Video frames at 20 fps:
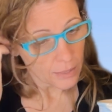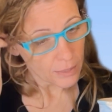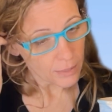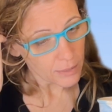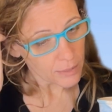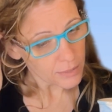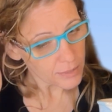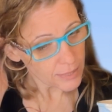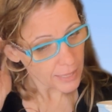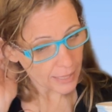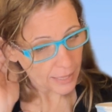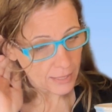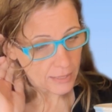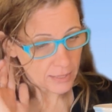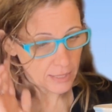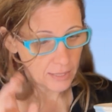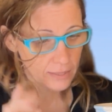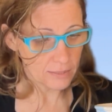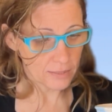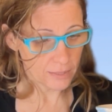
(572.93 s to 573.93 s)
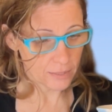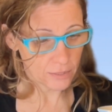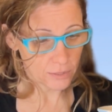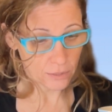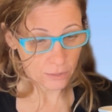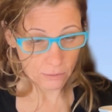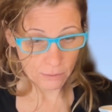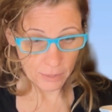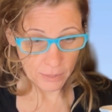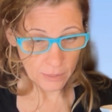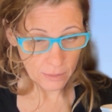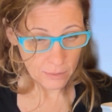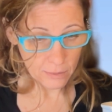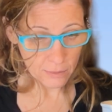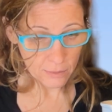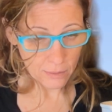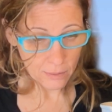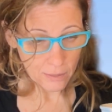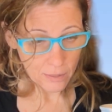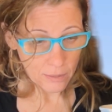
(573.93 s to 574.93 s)
the second has 6 degrees,
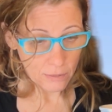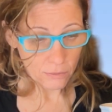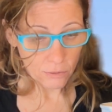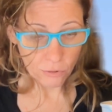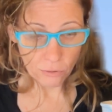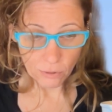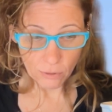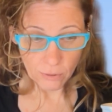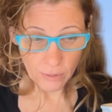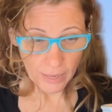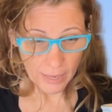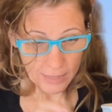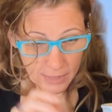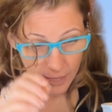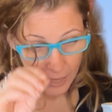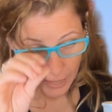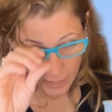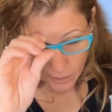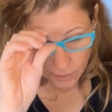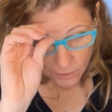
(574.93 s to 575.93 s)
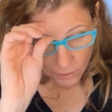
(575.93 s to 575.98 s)
the third has 8